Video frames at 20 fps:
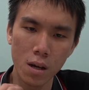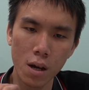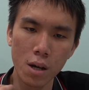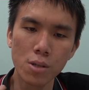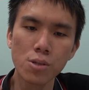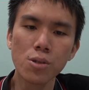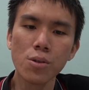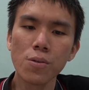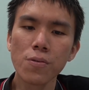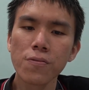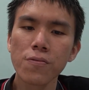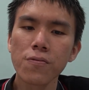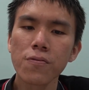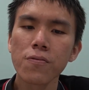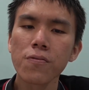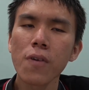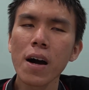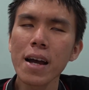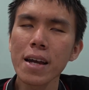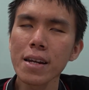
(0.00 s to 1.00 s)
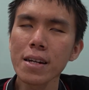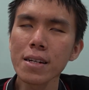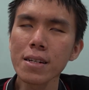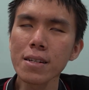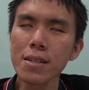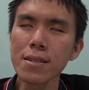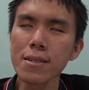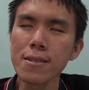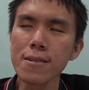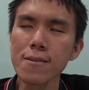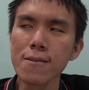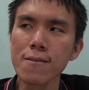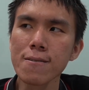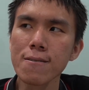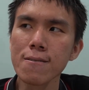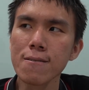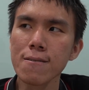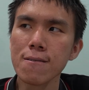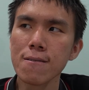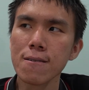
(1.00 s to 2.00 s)
you find
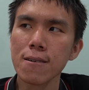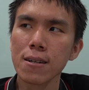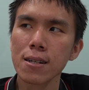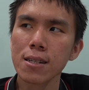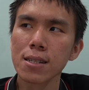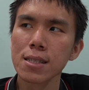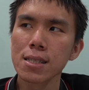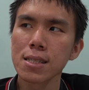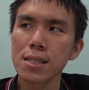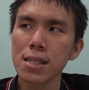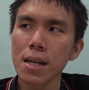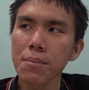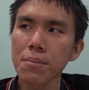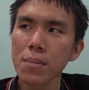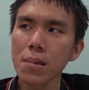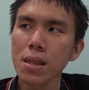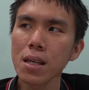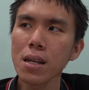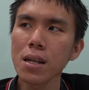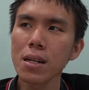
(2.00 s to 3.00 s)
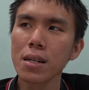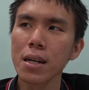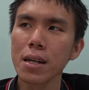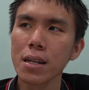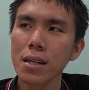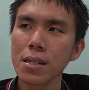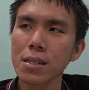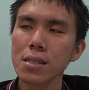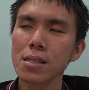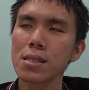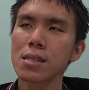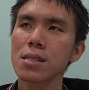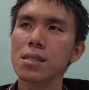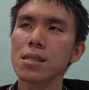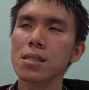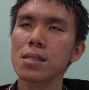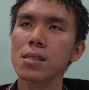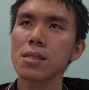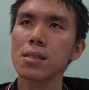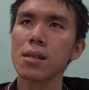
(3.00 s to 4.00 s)
something that
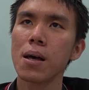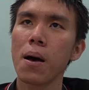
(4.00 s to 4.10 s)
is